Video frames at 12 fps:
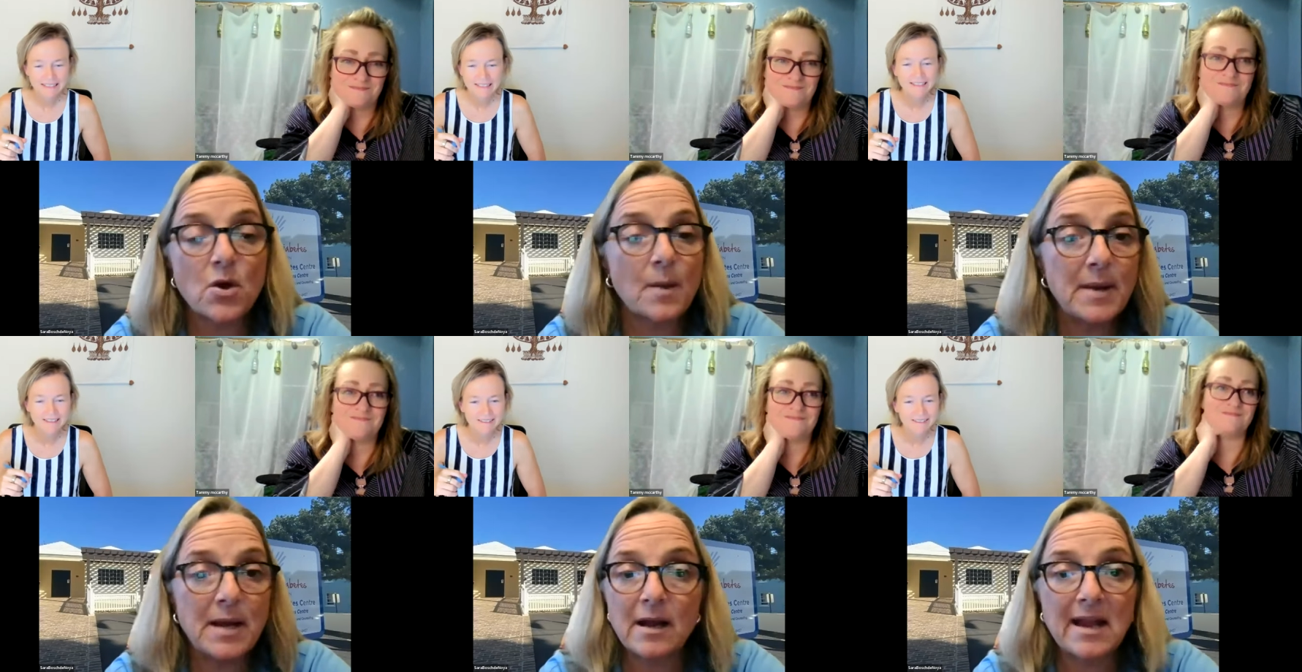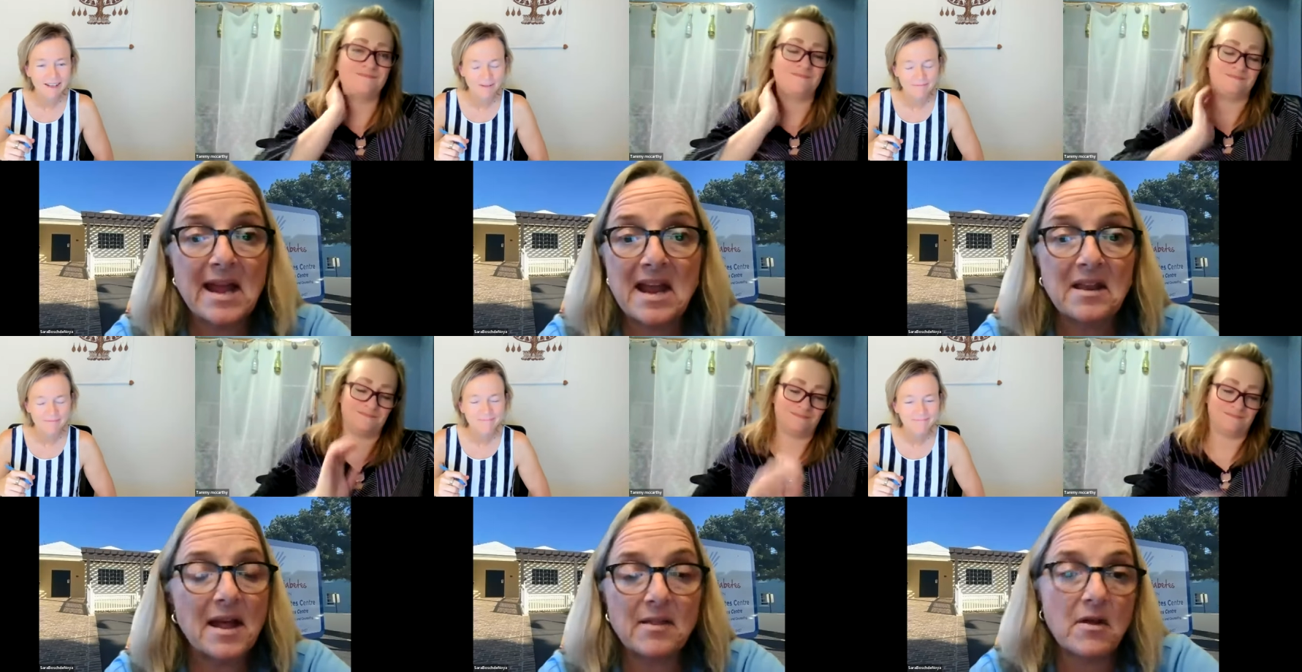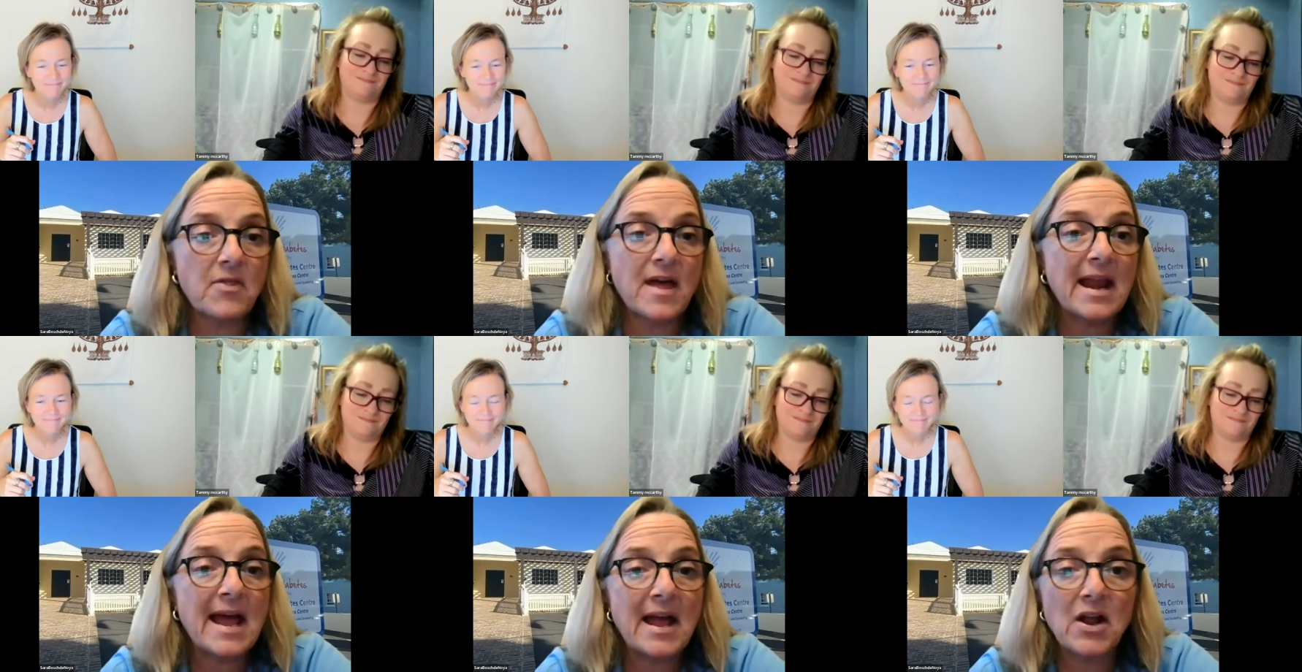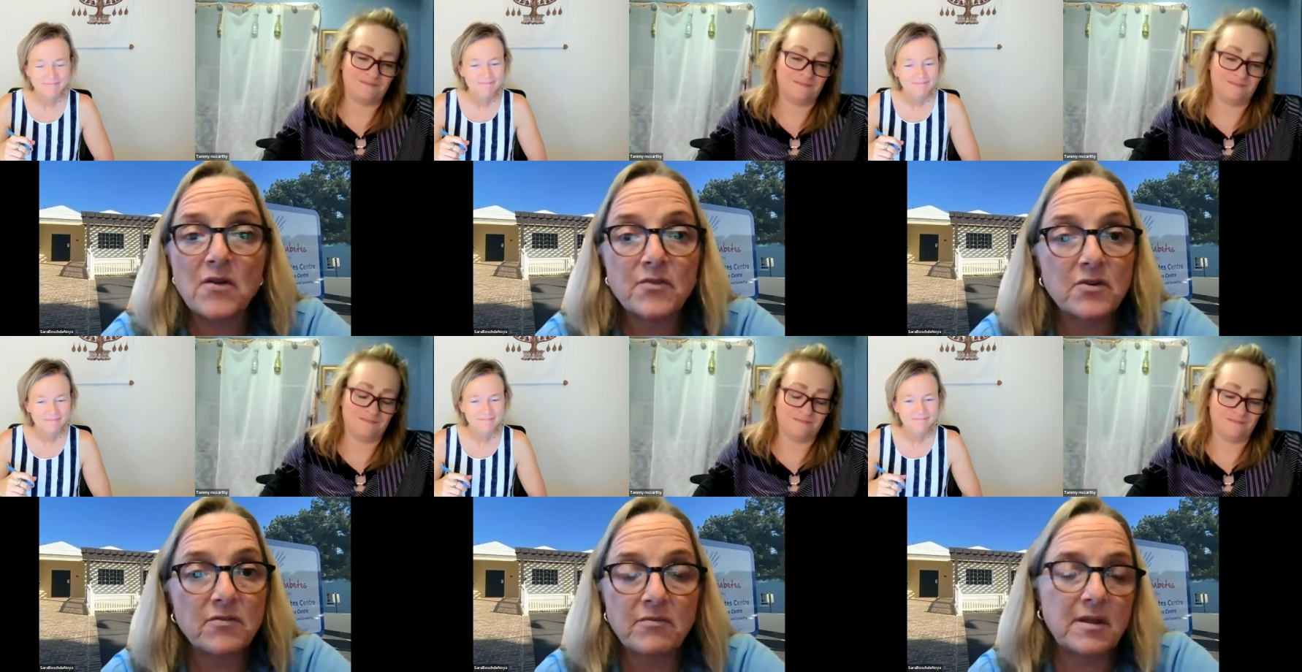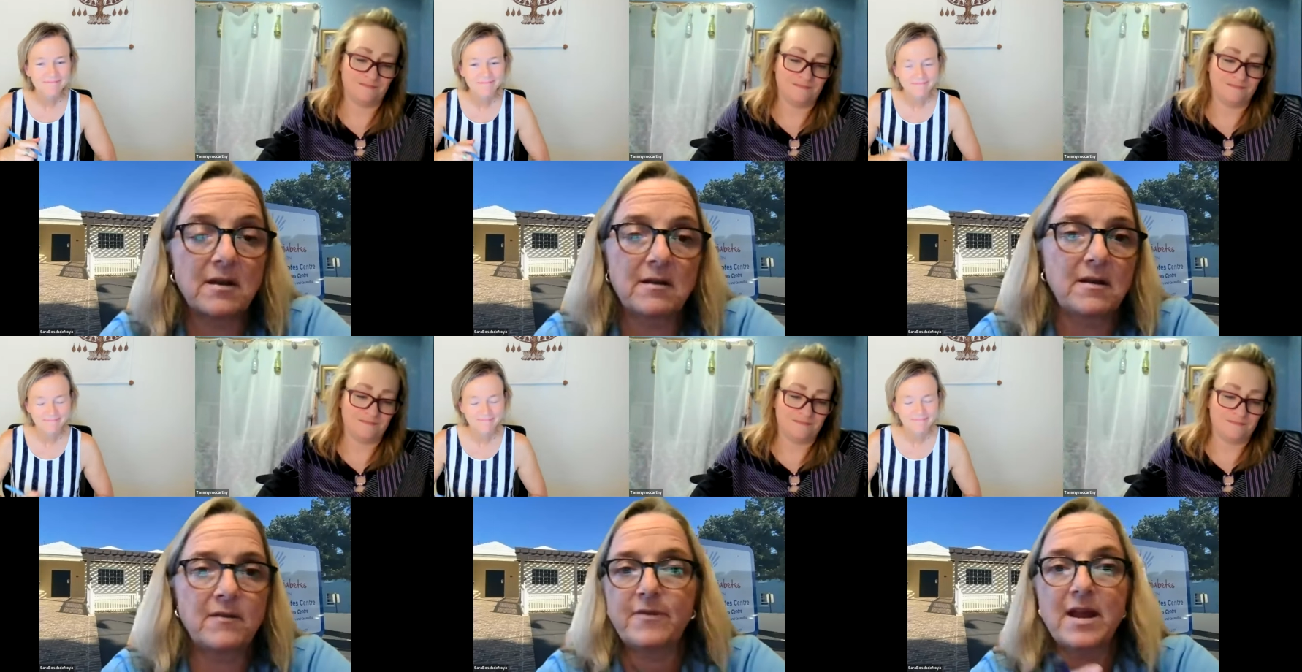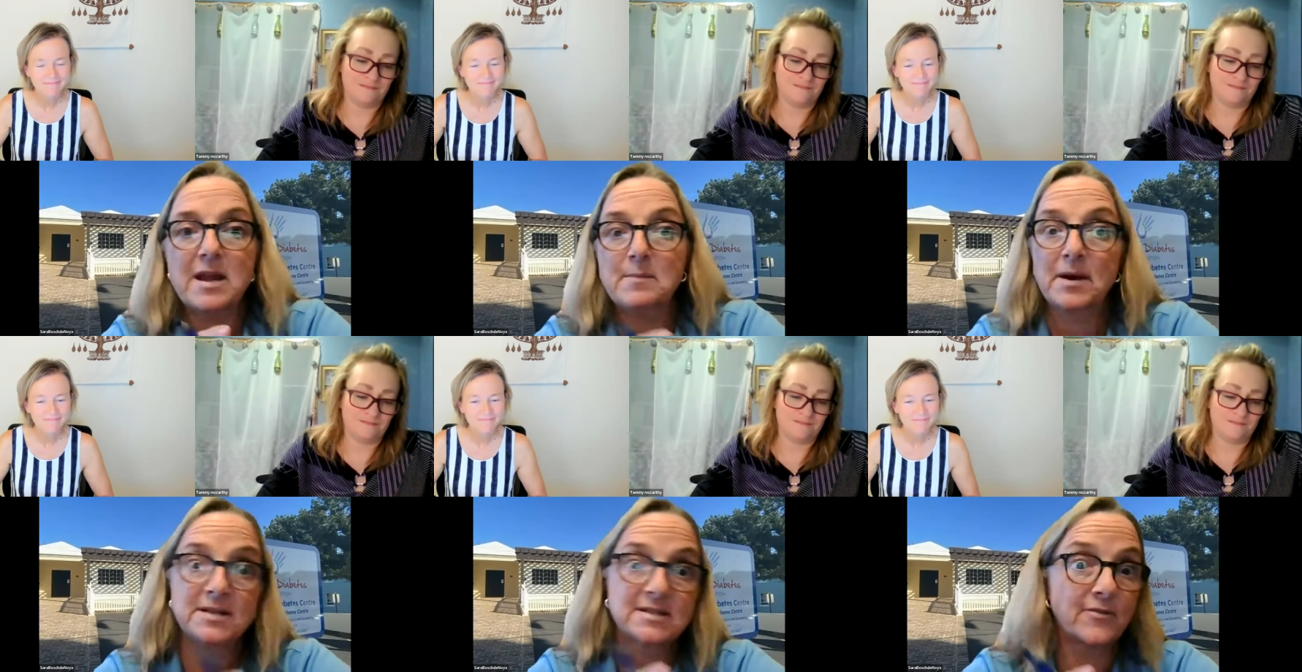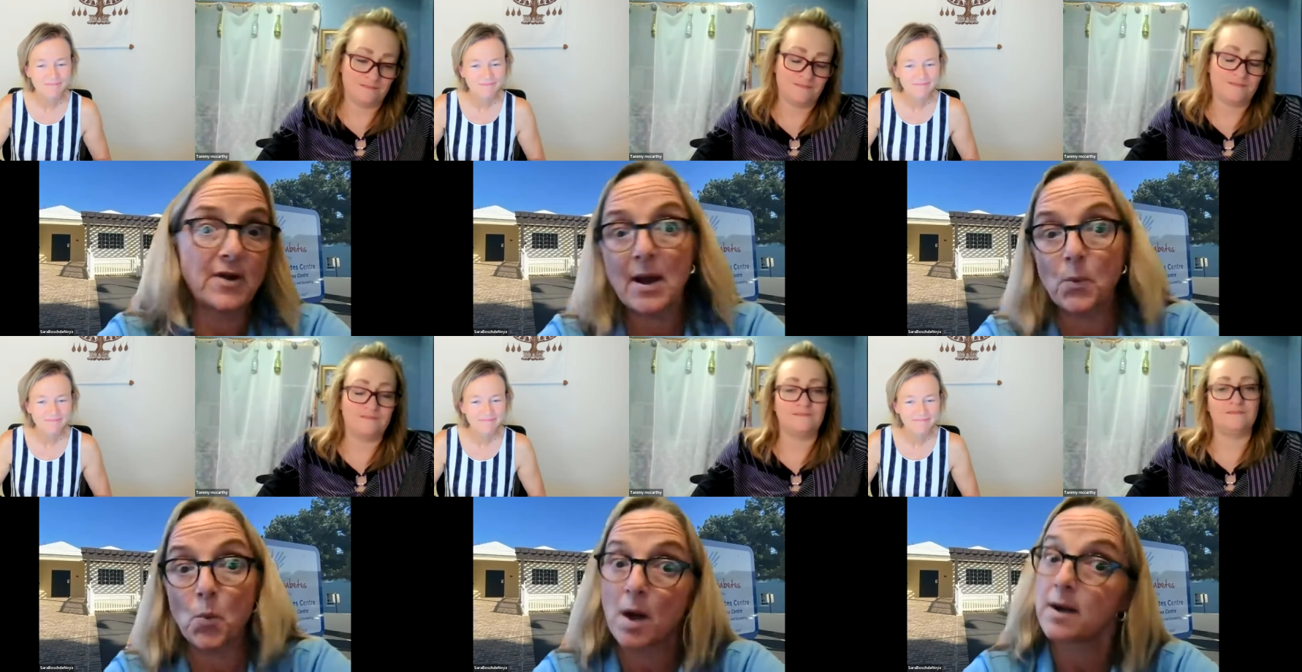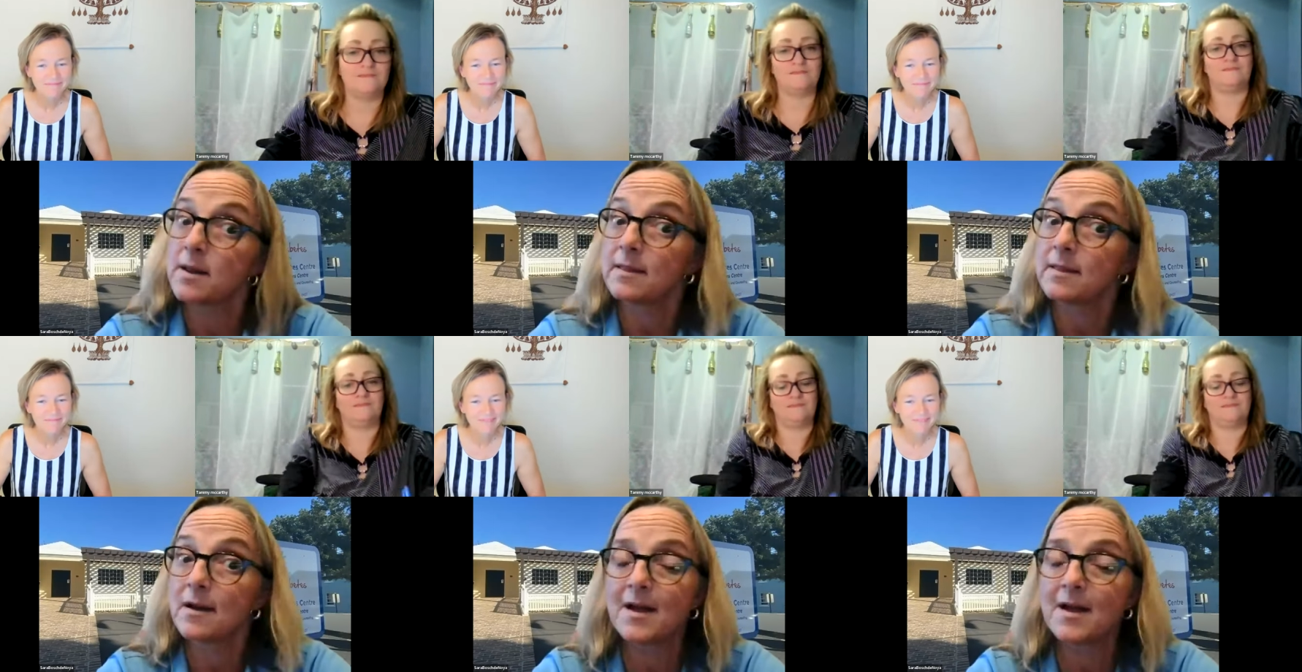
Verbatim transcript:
Speaker 1: So I mean, again, that that, that hangover that if anybody's ever had one in their